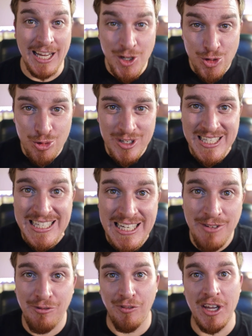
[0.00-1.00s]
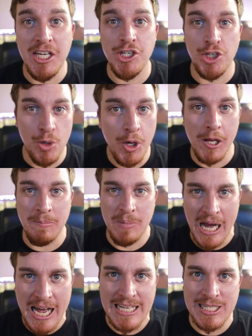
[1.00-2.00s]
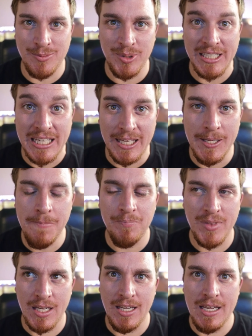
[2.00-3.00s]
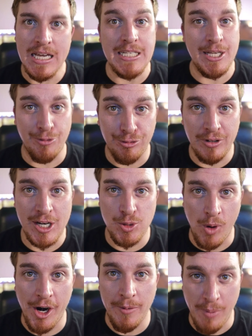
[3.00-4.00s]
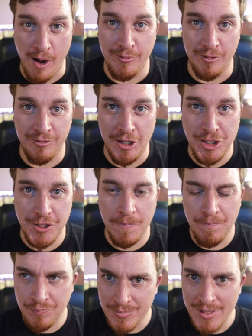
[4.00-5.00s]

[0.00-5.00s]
interesting fish you can possibly keep is a freshwater puffer fish.